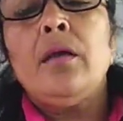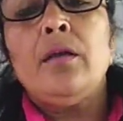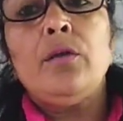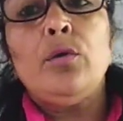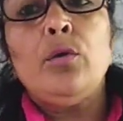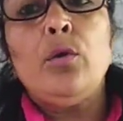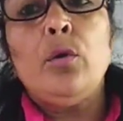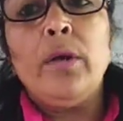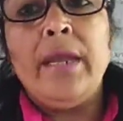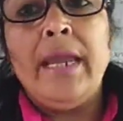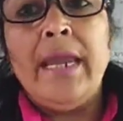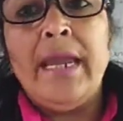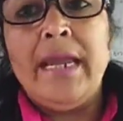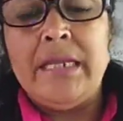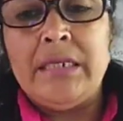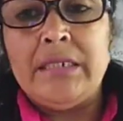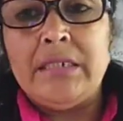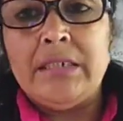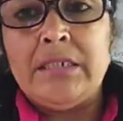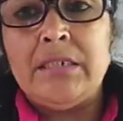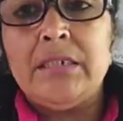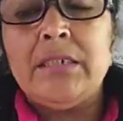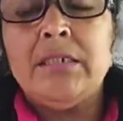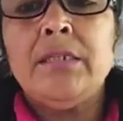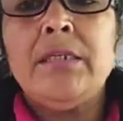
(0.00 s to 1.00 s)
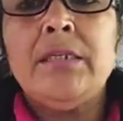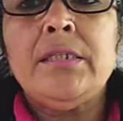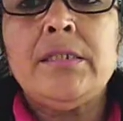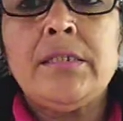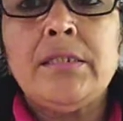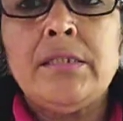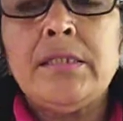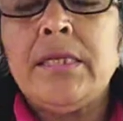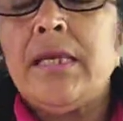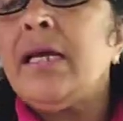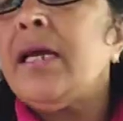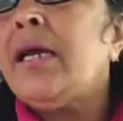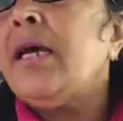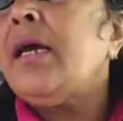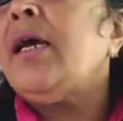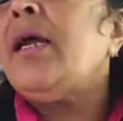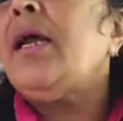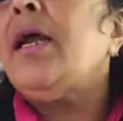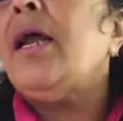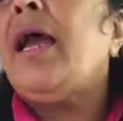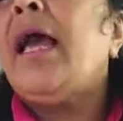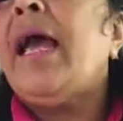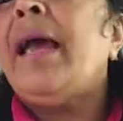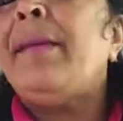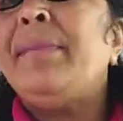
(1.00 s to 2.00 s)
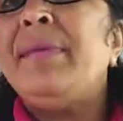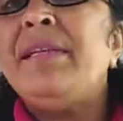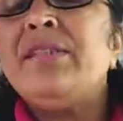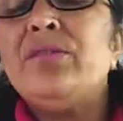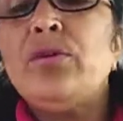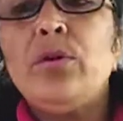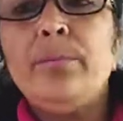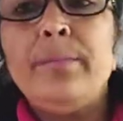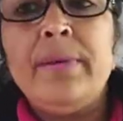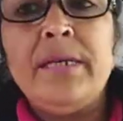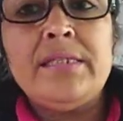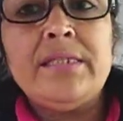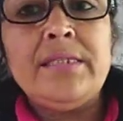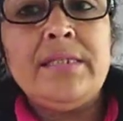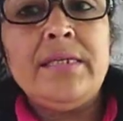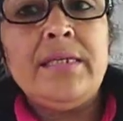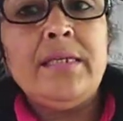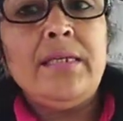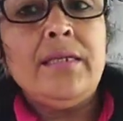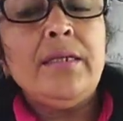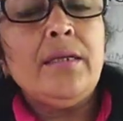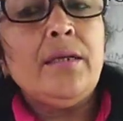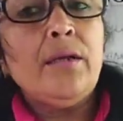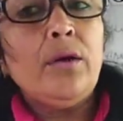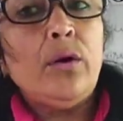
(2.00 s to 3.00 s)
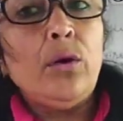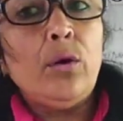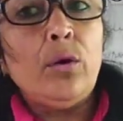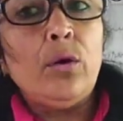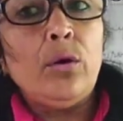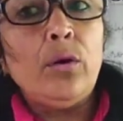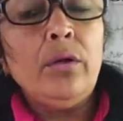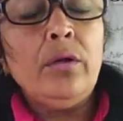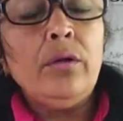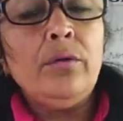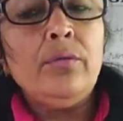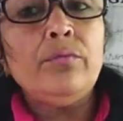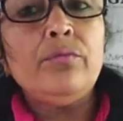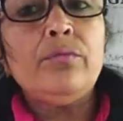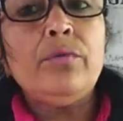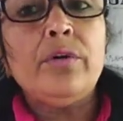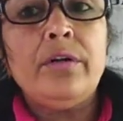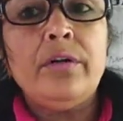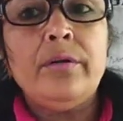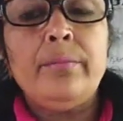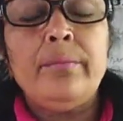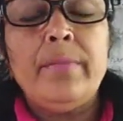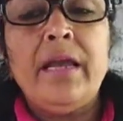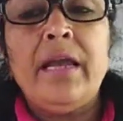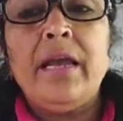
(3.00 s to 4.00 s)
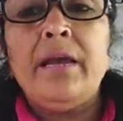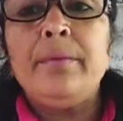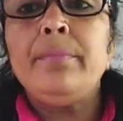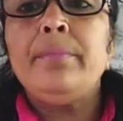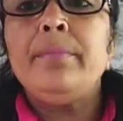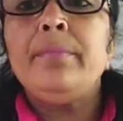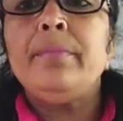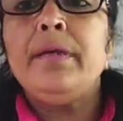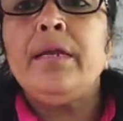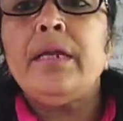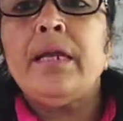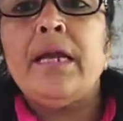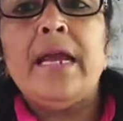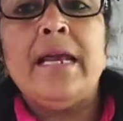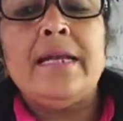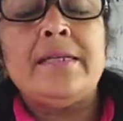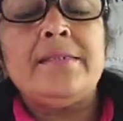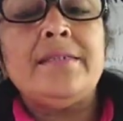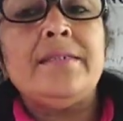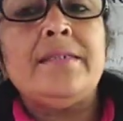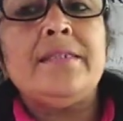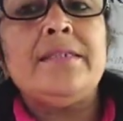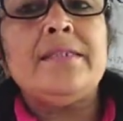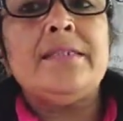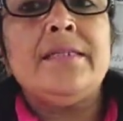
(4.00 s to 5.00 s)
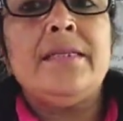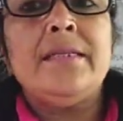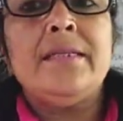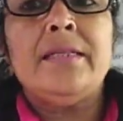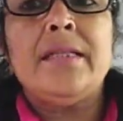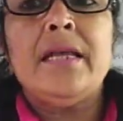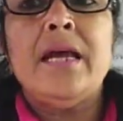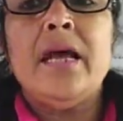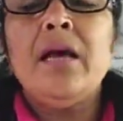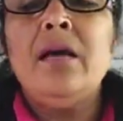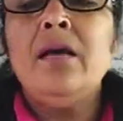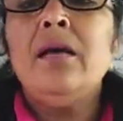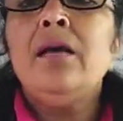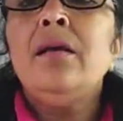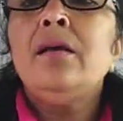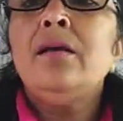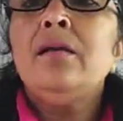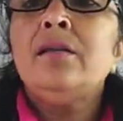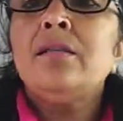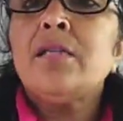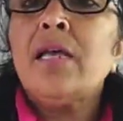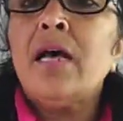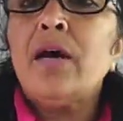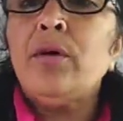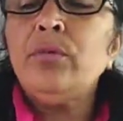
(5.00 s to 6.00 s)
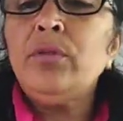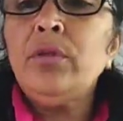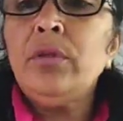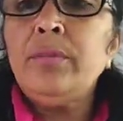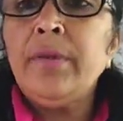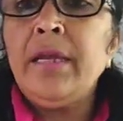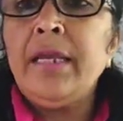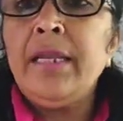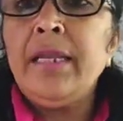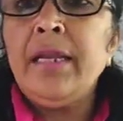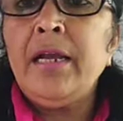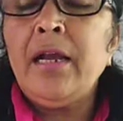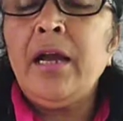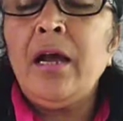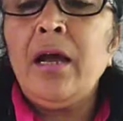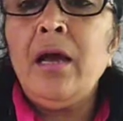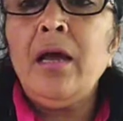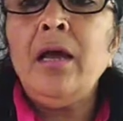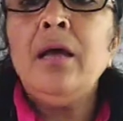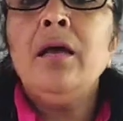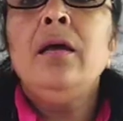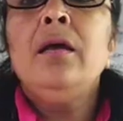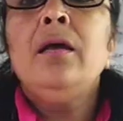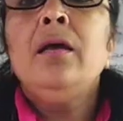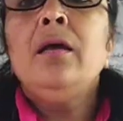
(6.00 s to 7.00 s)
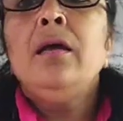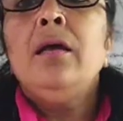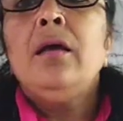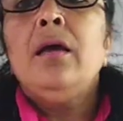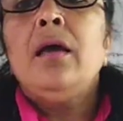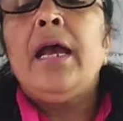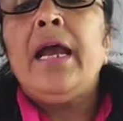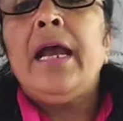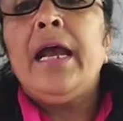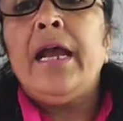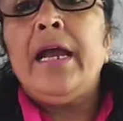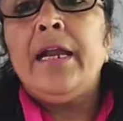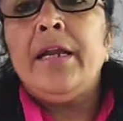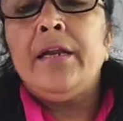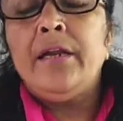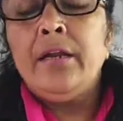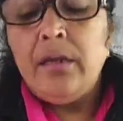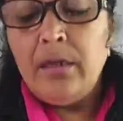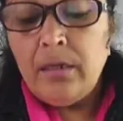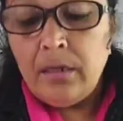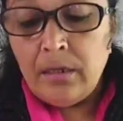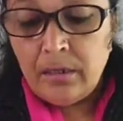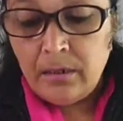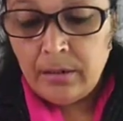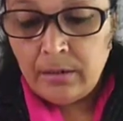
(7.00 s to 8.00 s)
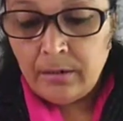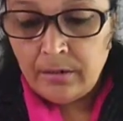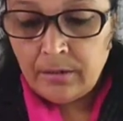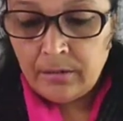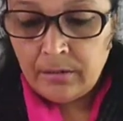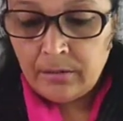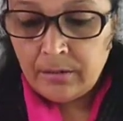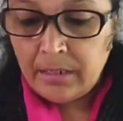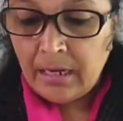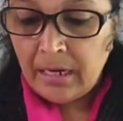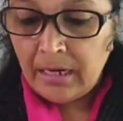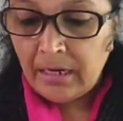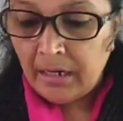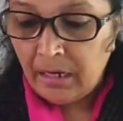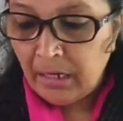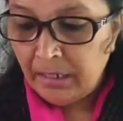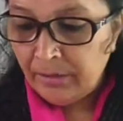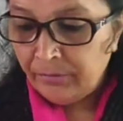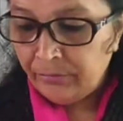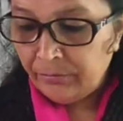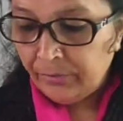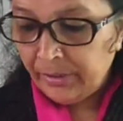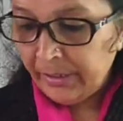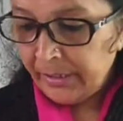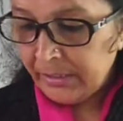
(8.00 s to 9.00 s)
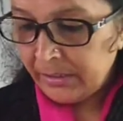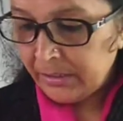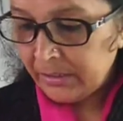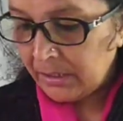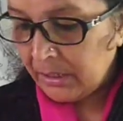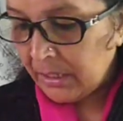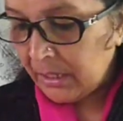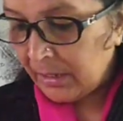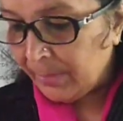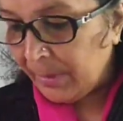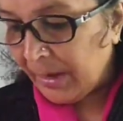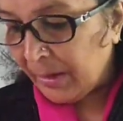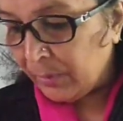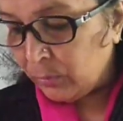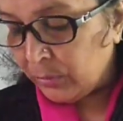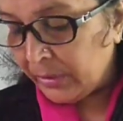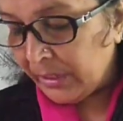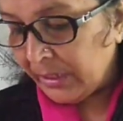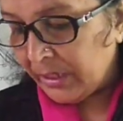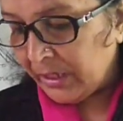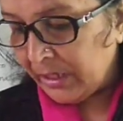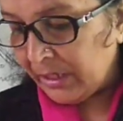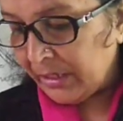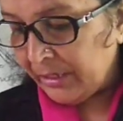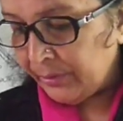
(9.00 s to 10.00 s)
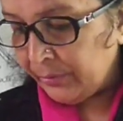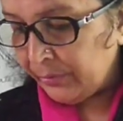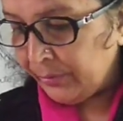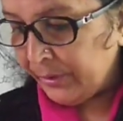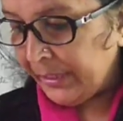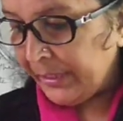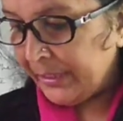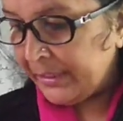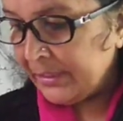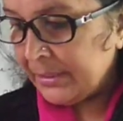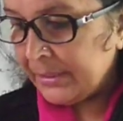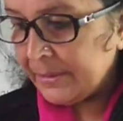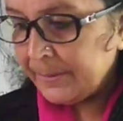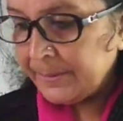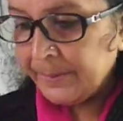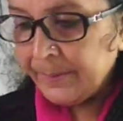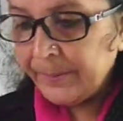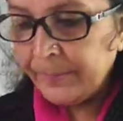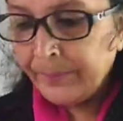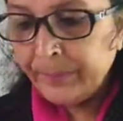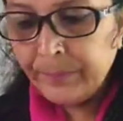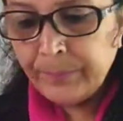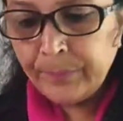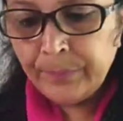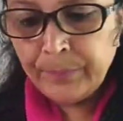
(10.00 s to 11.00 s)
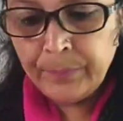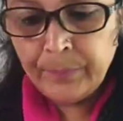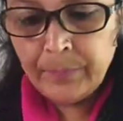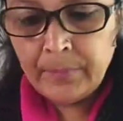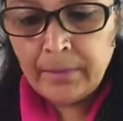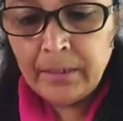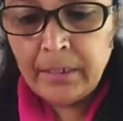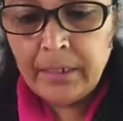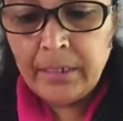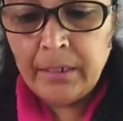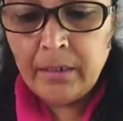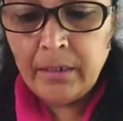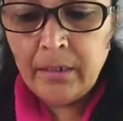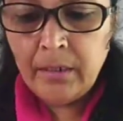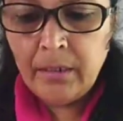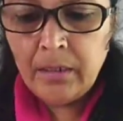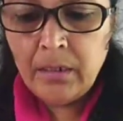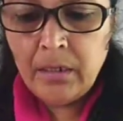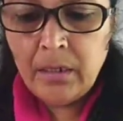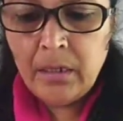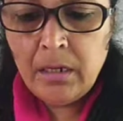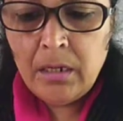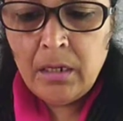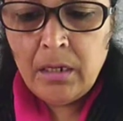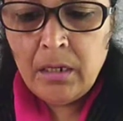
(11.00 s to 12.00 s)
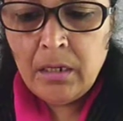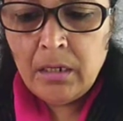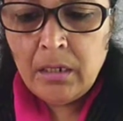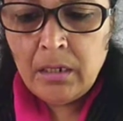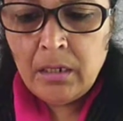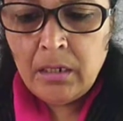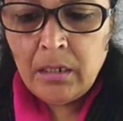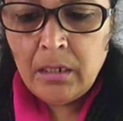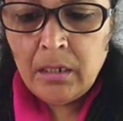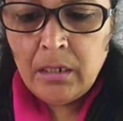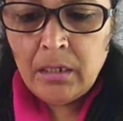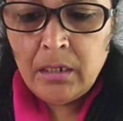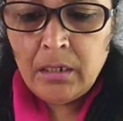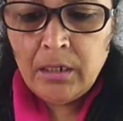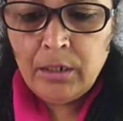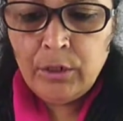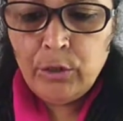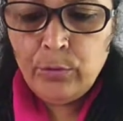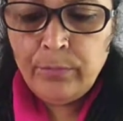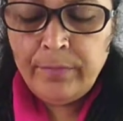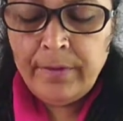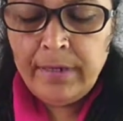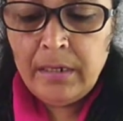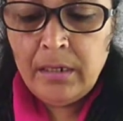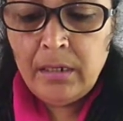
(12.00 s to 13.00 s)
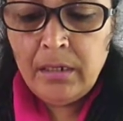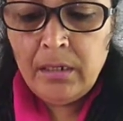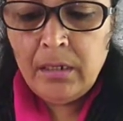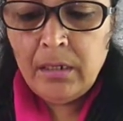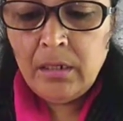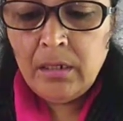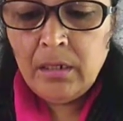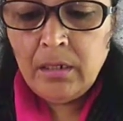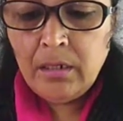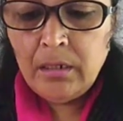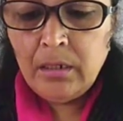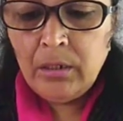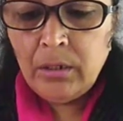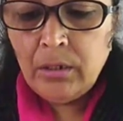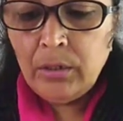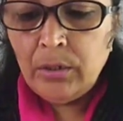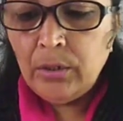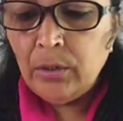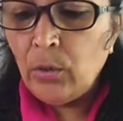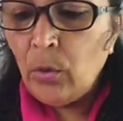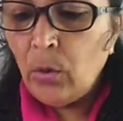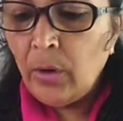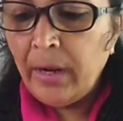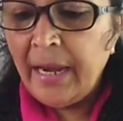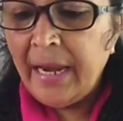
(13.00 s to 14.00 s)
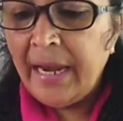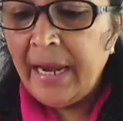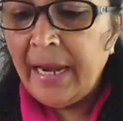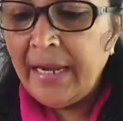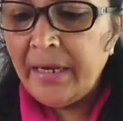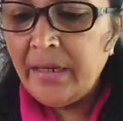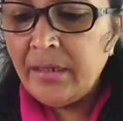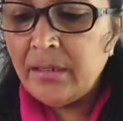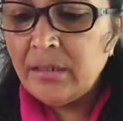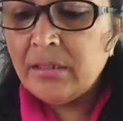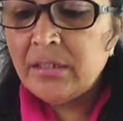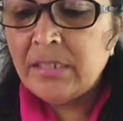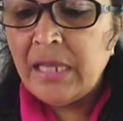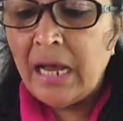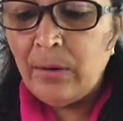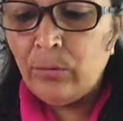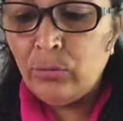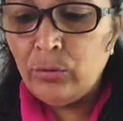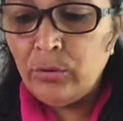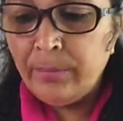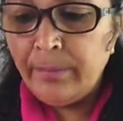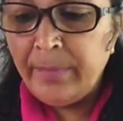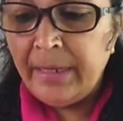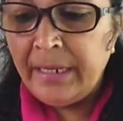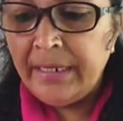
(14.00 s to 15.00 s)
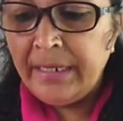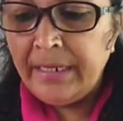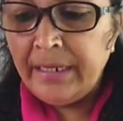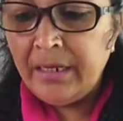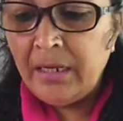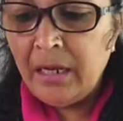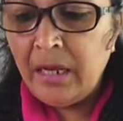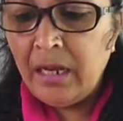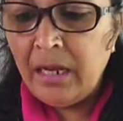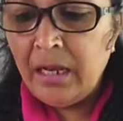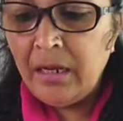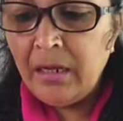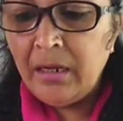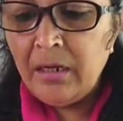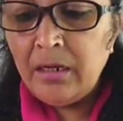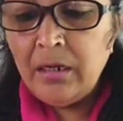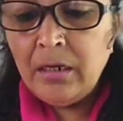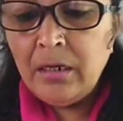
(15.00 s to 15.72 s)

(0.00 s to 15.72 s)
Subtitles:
locate this Amazon basin on world map as it is in the South America, and the countries, about the countries. Here you will locate South America.